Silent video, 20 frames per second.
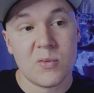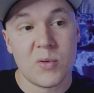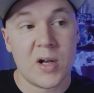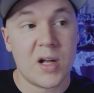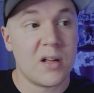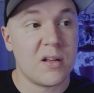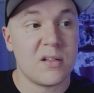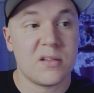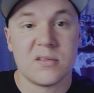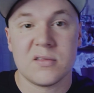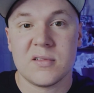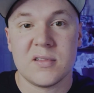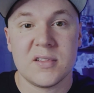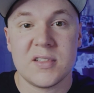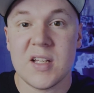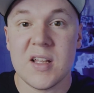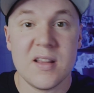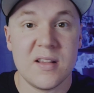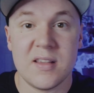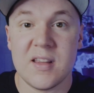Well,
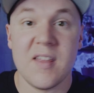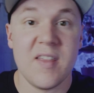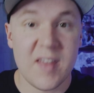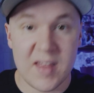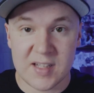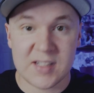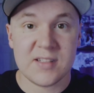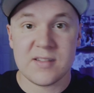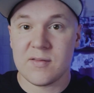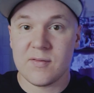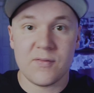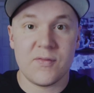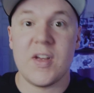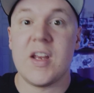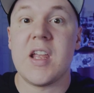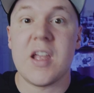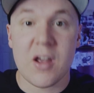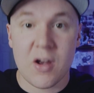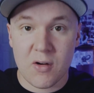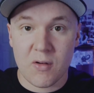to, to this
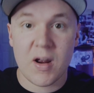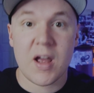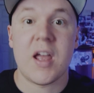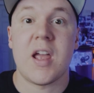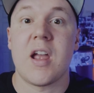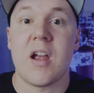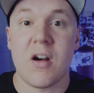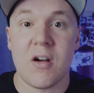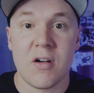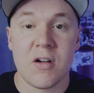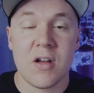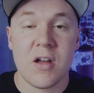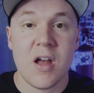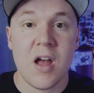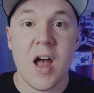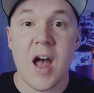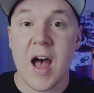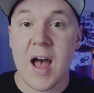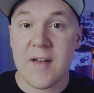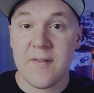video right here.
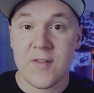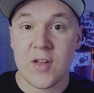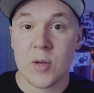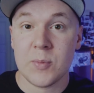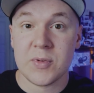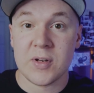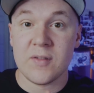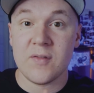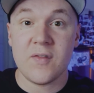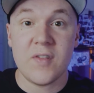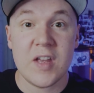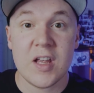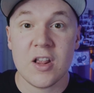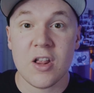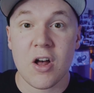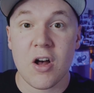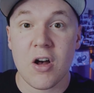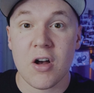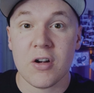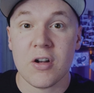I filmed in
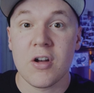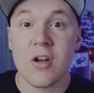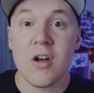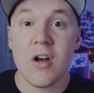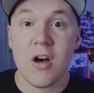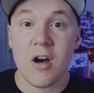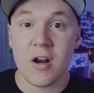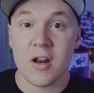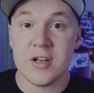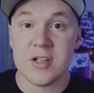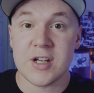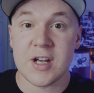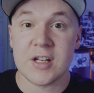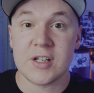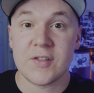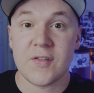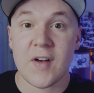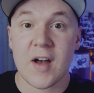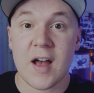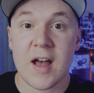Vlog on a
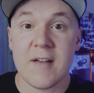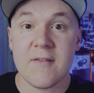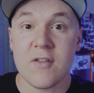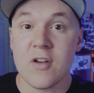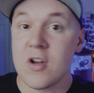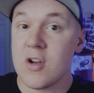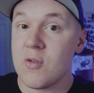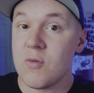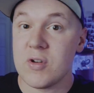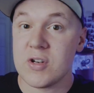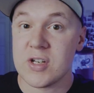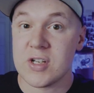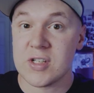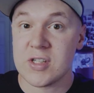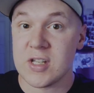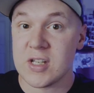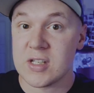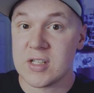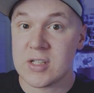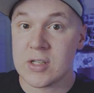GH5, which
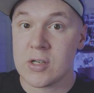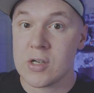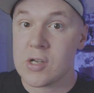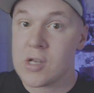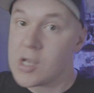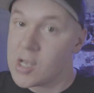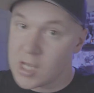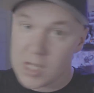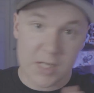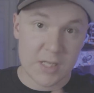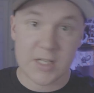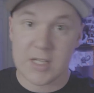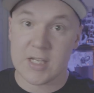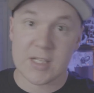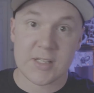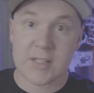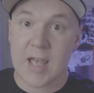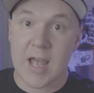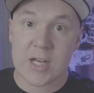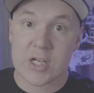is this
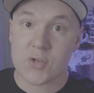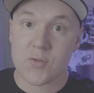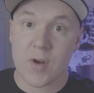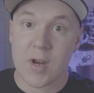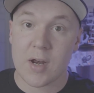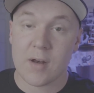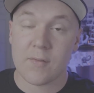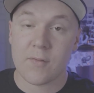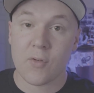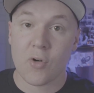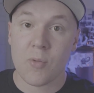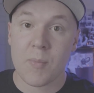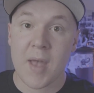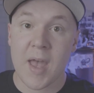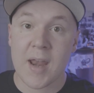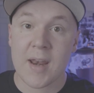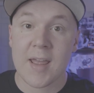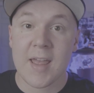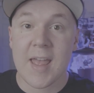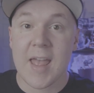desaturated
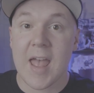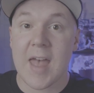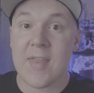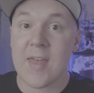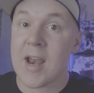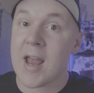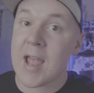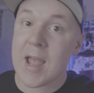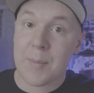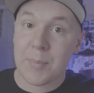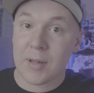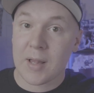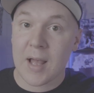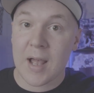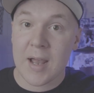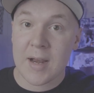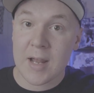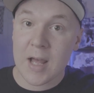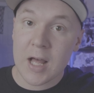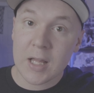format, and then I
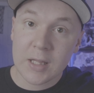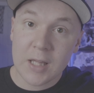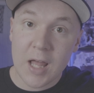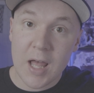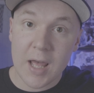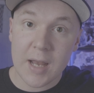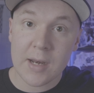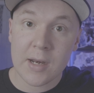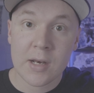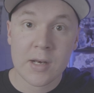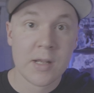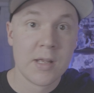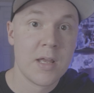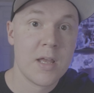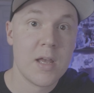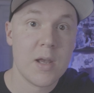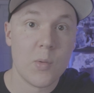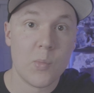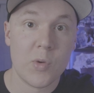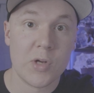applied a LUT,
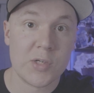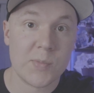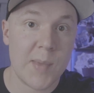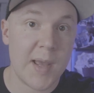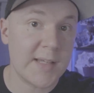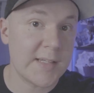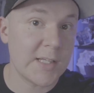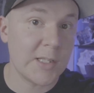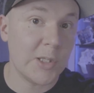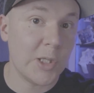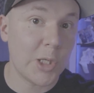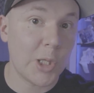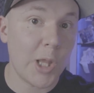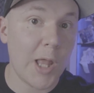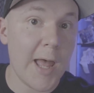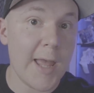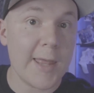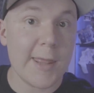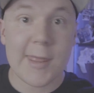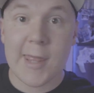which makes it look
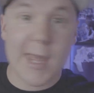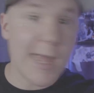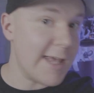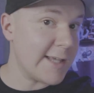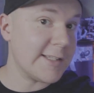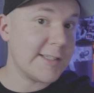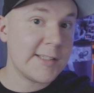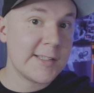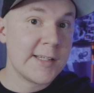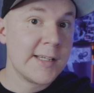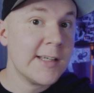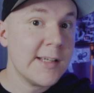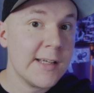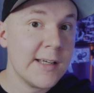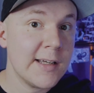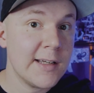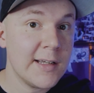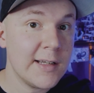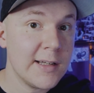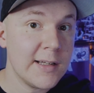like this
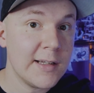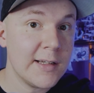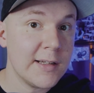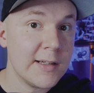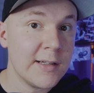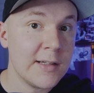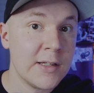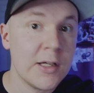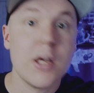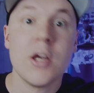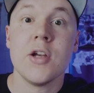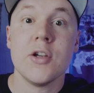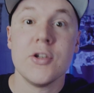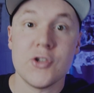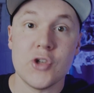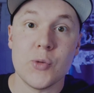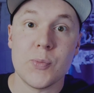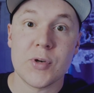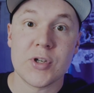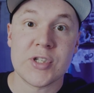
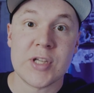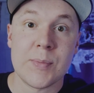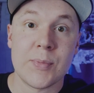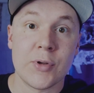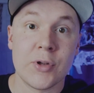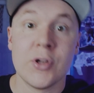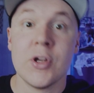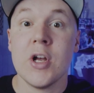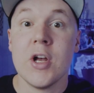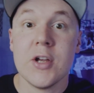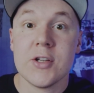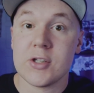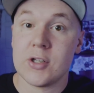super simple.